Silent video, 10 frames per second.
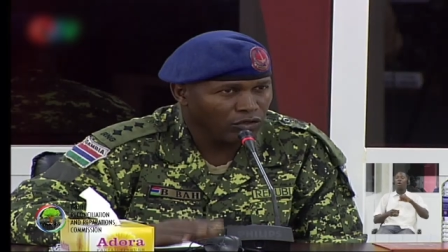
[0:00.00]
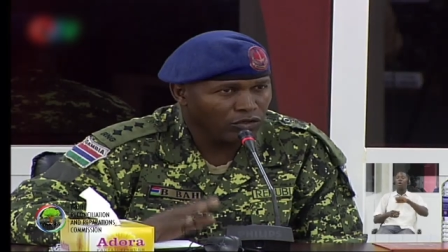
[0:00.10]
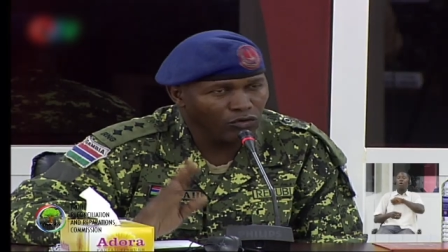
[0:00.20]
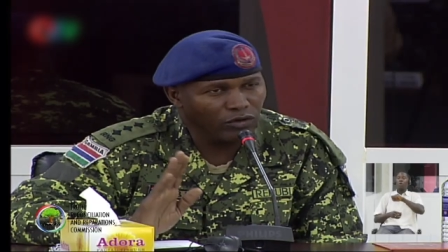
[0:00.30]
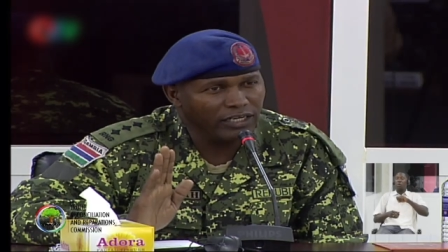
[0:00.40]

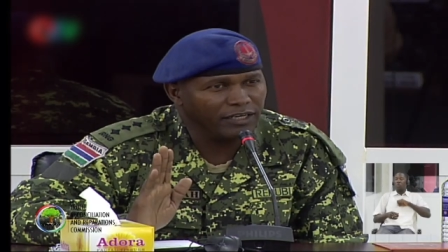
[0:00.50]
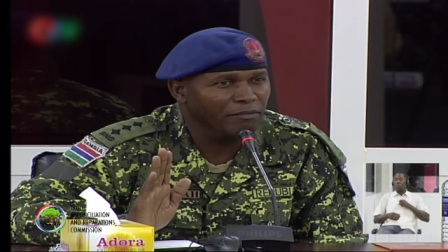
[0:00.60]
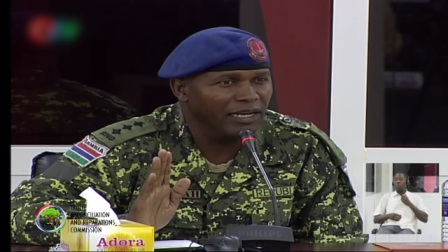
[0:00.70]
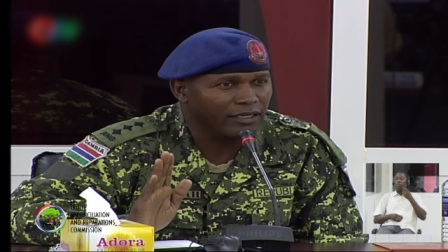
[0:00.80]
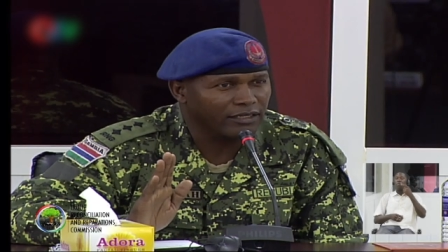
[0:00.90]
you will eat
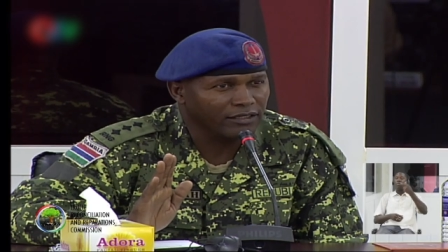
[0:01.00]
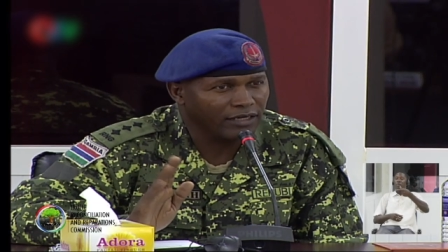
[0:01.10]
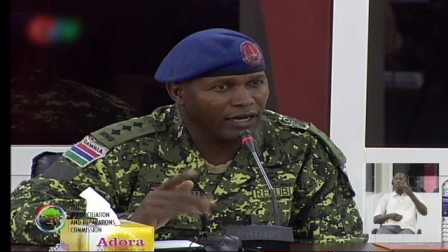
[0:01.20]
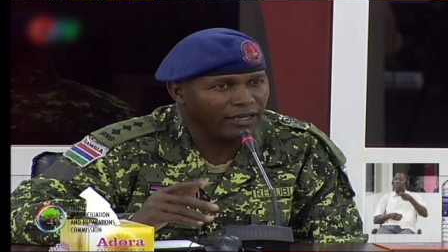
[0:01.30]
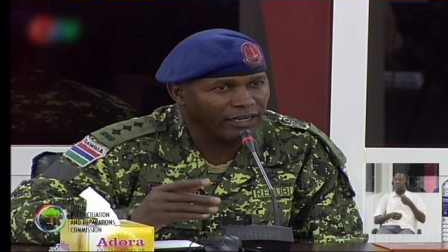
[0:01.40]
milk
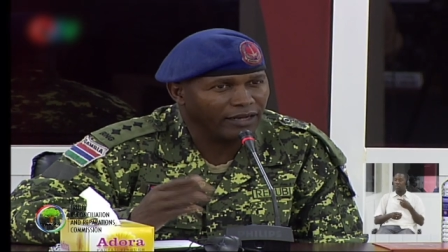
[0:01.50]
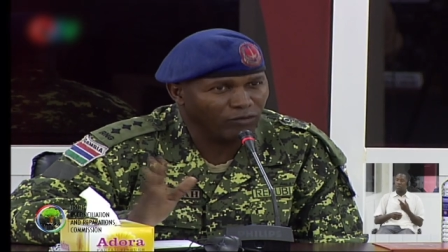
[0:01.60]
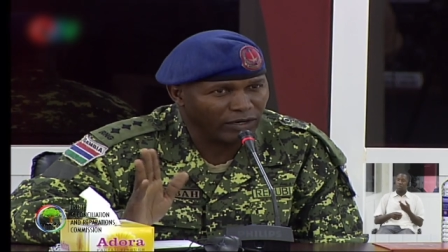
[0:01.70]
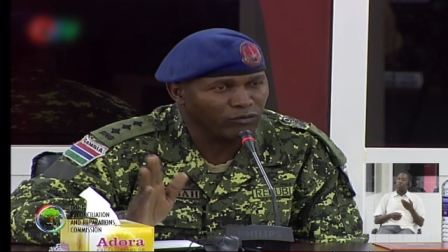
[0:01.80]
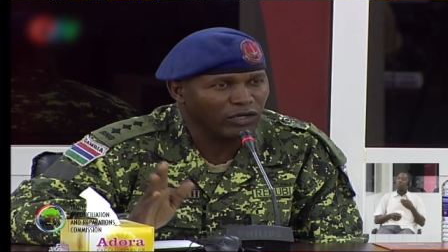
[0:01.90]
and
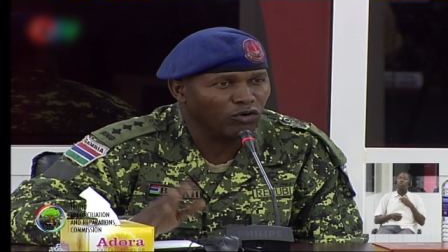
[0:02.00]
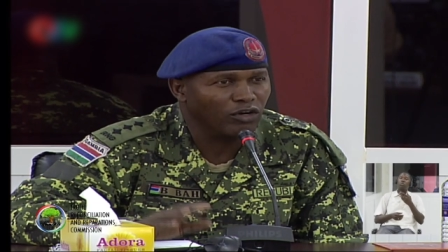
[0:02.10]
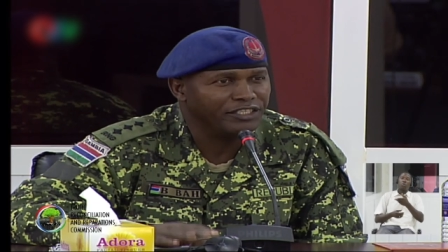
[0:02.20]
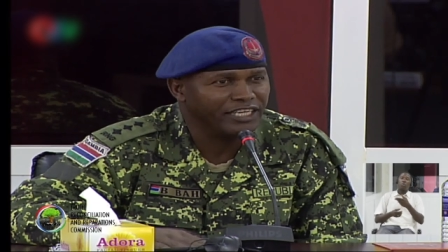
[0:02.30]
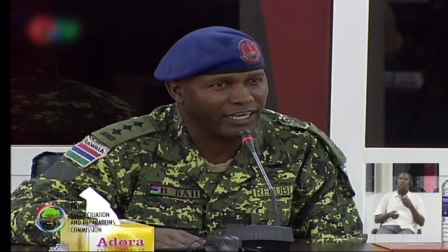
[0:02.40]
then what we
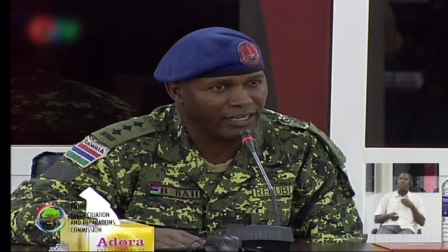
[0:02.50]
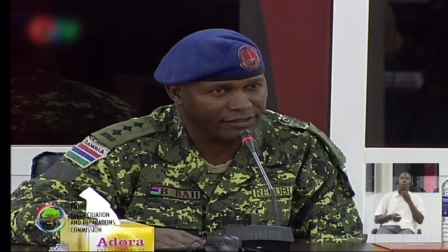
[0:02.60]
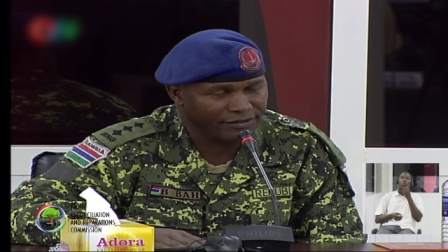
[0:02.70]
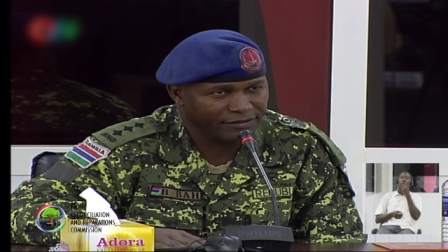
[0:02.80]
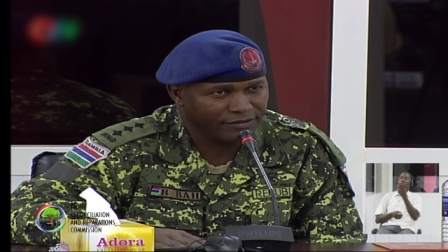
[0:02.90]
call jere.
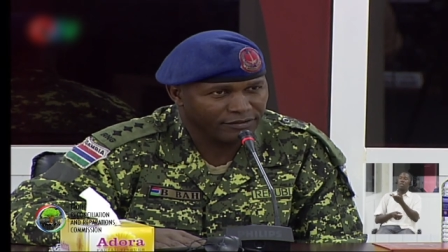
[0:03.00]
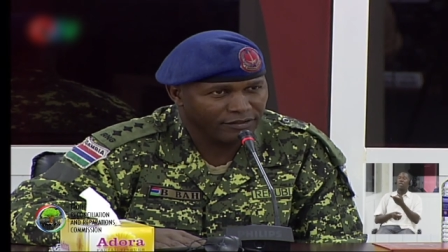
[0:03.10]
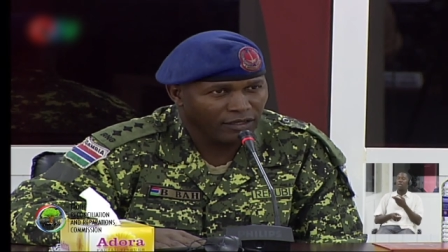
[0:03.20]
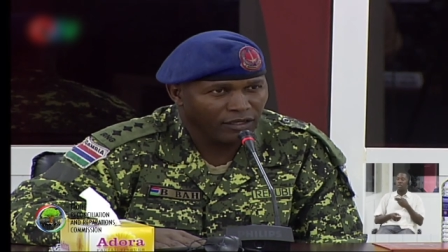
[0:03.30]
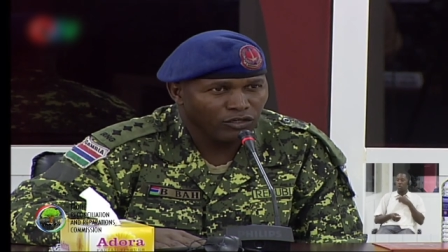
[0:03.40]

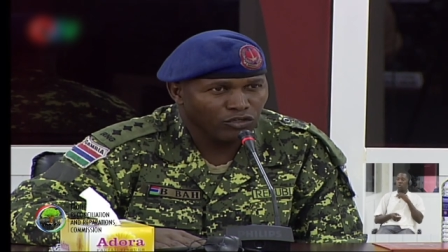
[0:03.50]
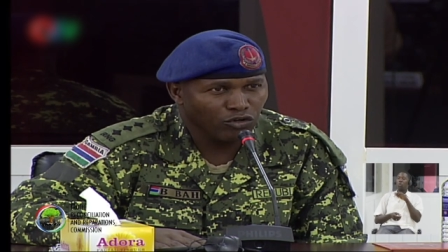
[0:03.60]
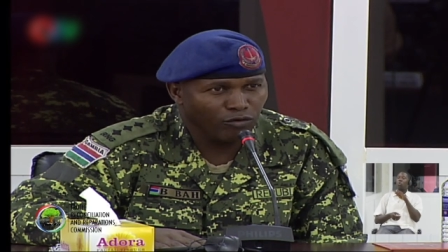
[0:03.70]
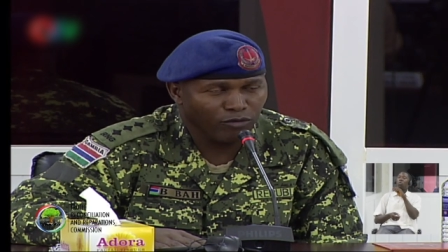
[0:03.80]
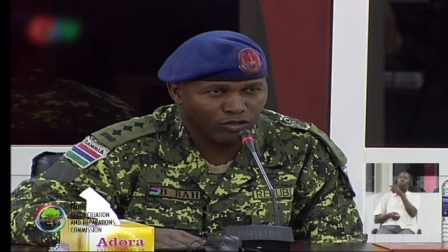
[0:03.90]

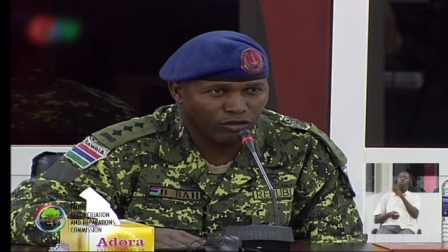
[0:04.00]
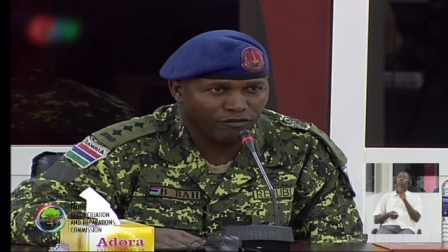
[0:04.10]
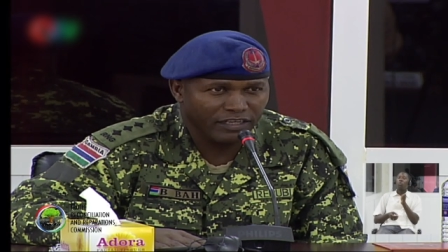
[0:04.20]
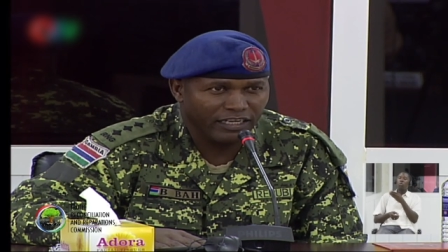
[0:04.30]
So most of